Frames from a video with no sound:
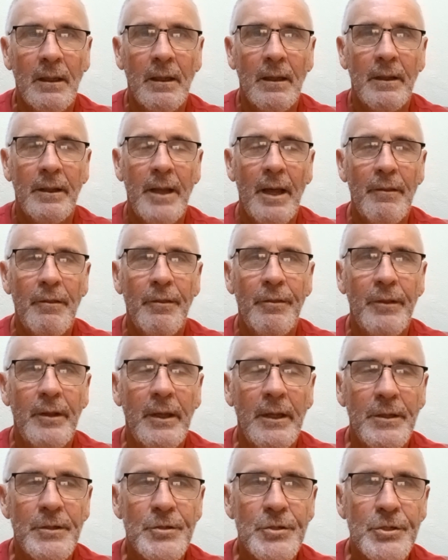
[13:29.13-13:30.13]
The other thing
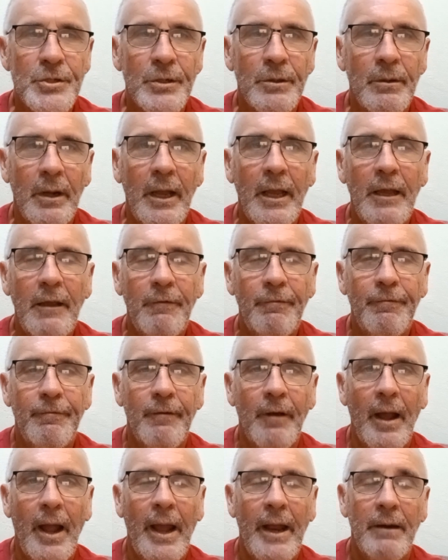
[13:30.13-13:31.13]
is too,
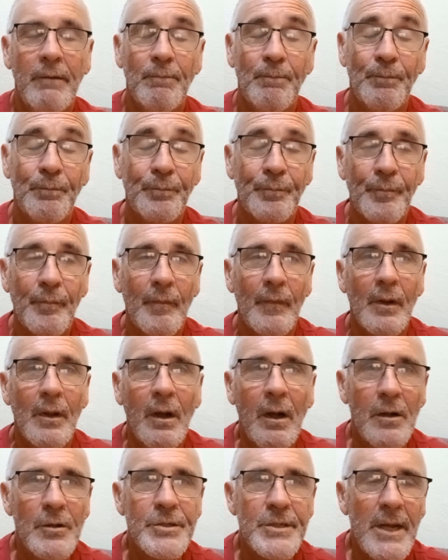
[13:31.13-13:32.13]
and
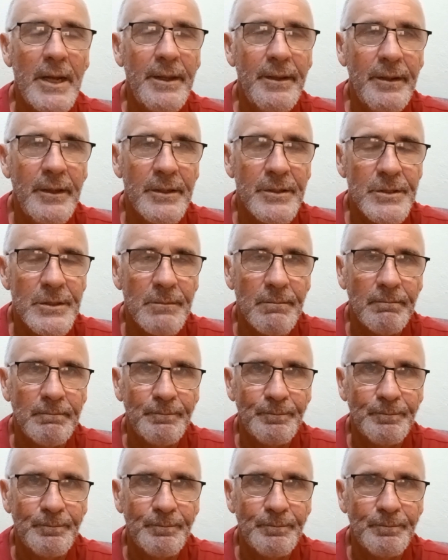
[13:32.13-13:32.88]
I'll say this,